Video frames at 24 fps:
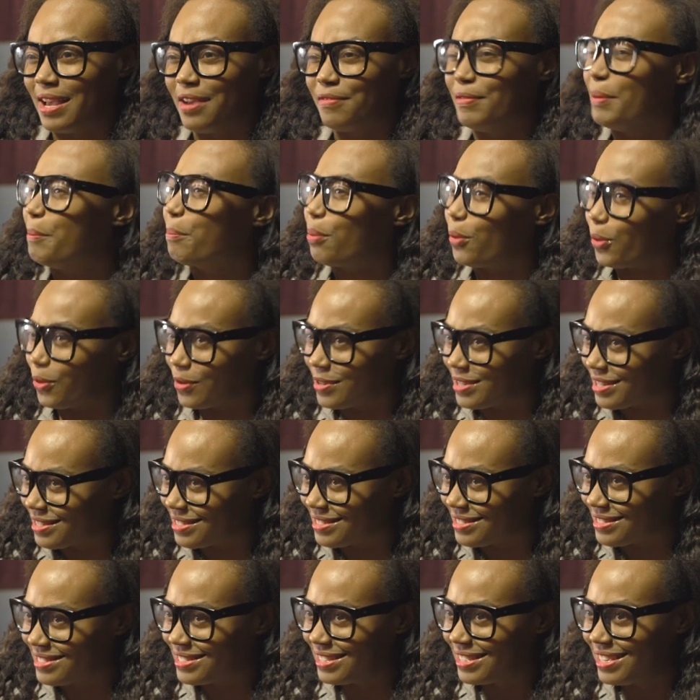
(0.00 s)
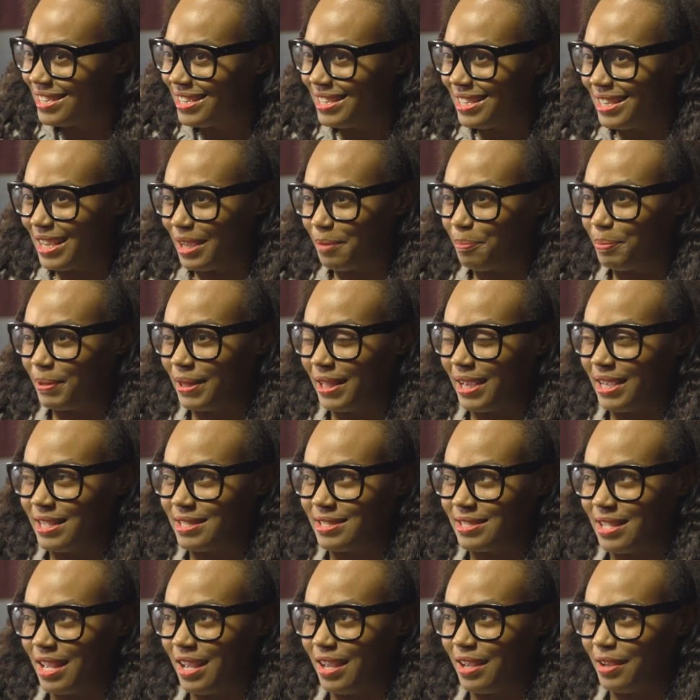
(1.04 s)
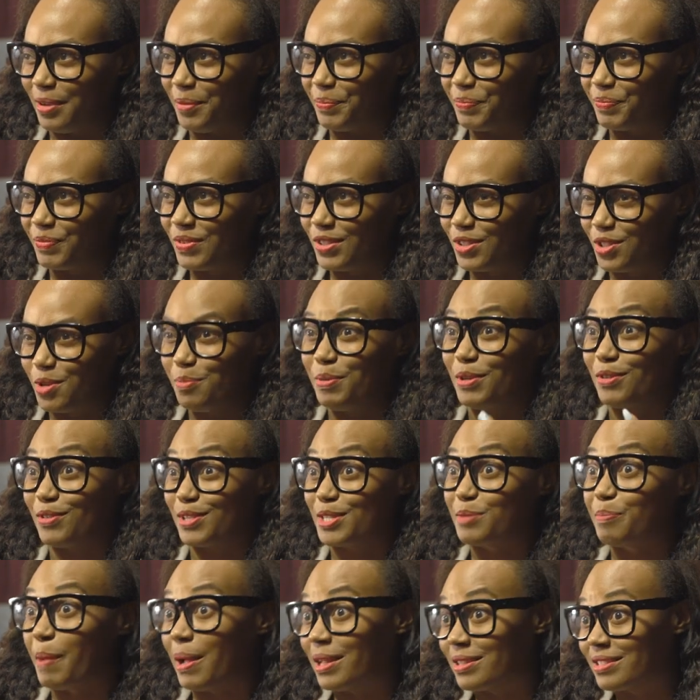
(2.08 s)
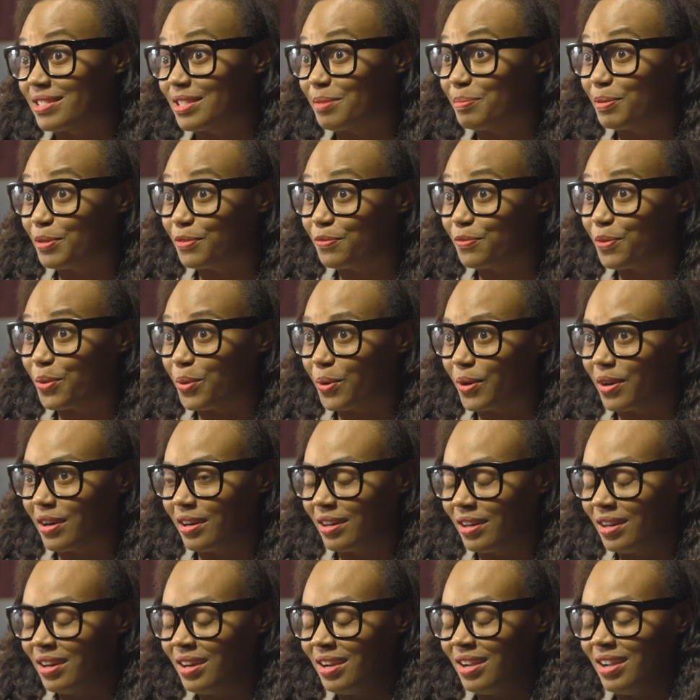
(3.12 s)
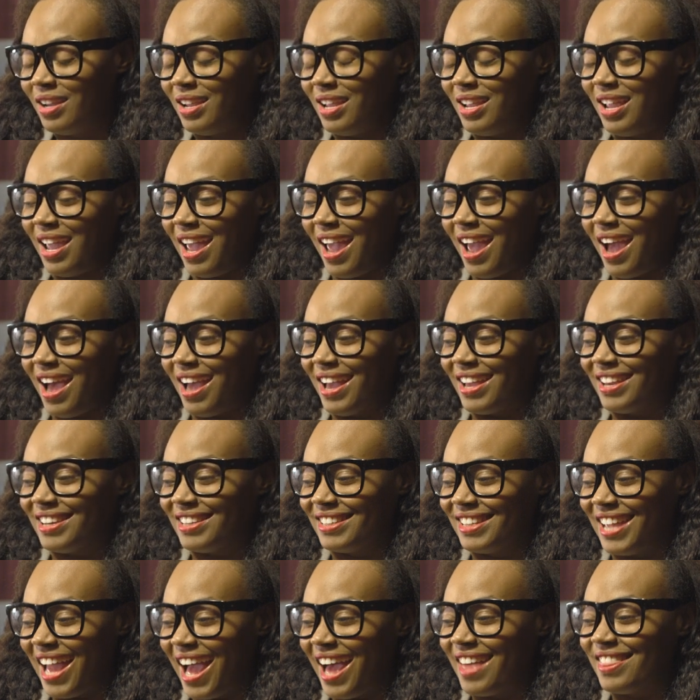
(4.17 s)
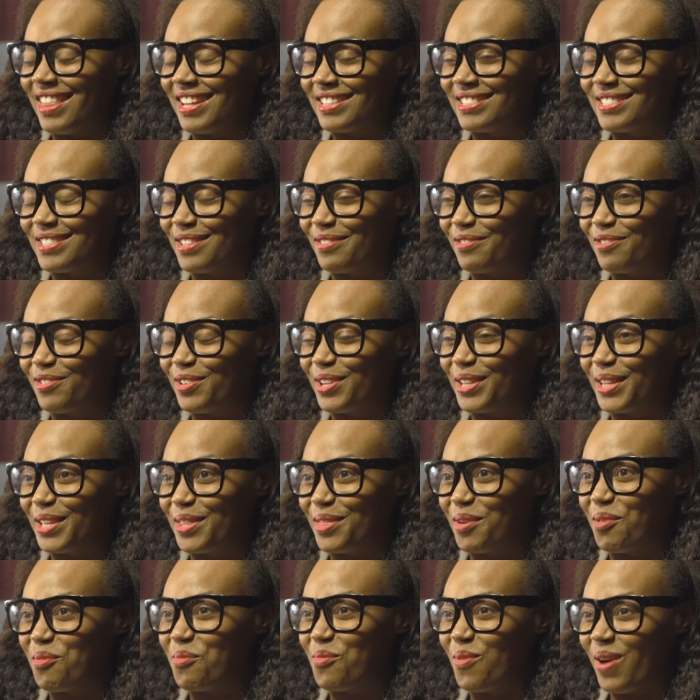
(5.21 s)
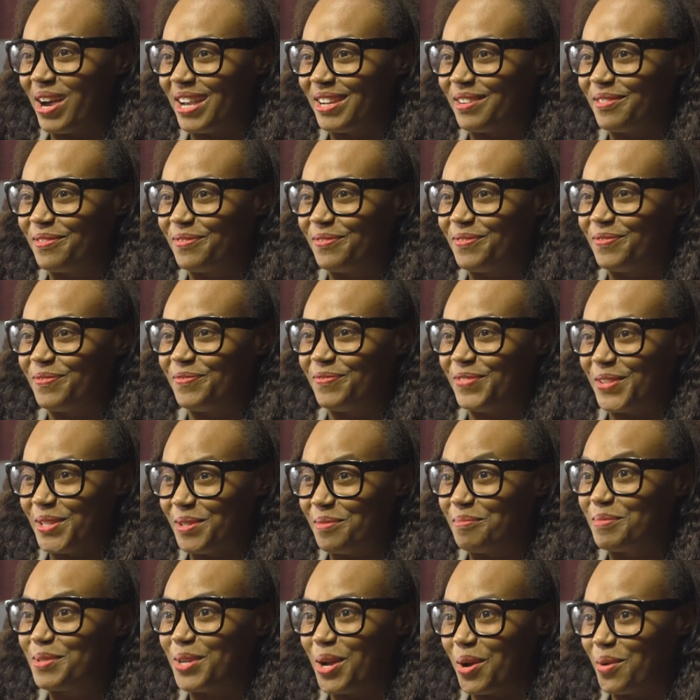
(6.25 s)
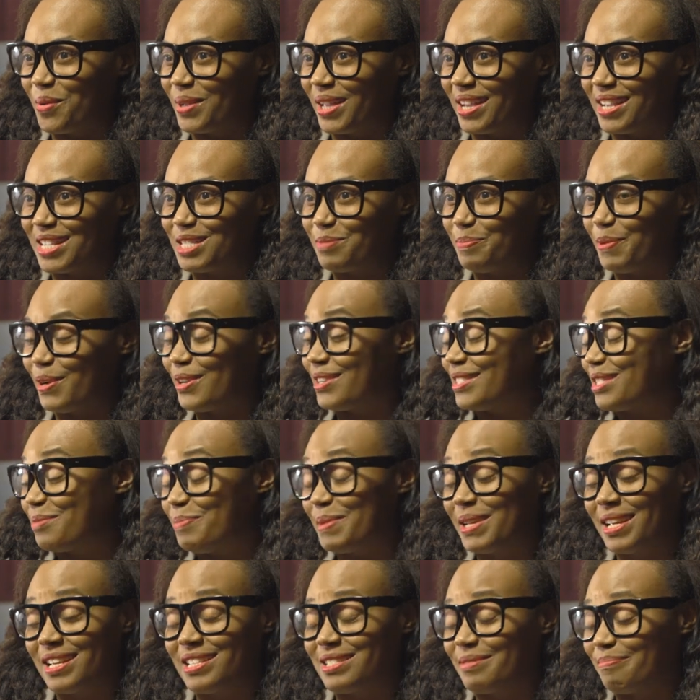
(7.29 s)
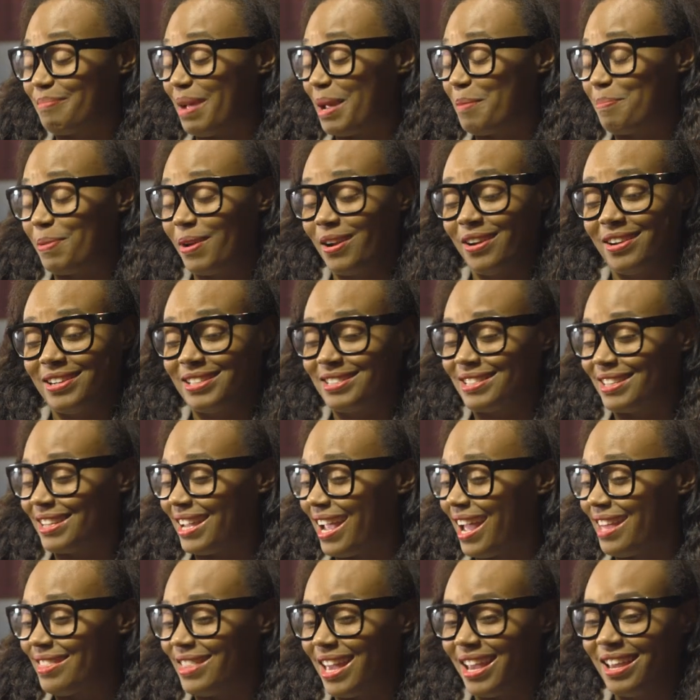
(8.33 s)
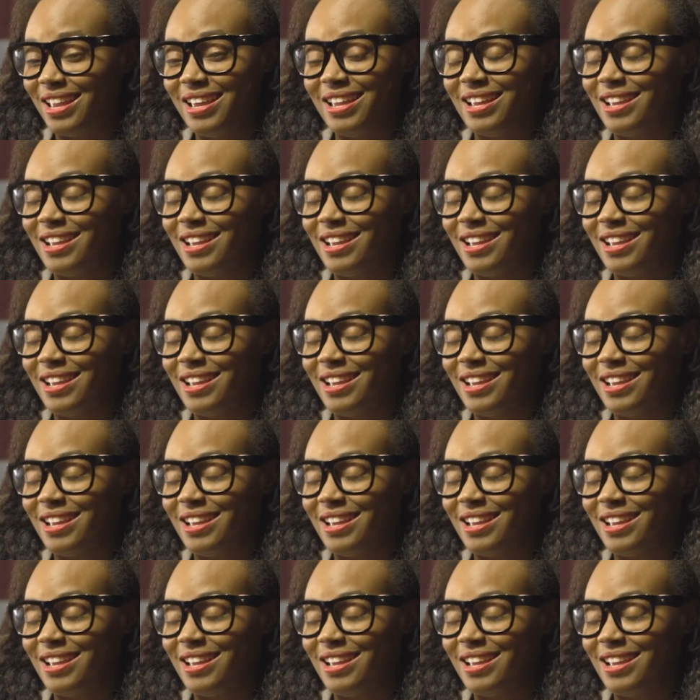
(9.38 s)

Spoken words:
of importance, a place to be responsible for. And yeah, that's really the one film-going experience, because my parents, again,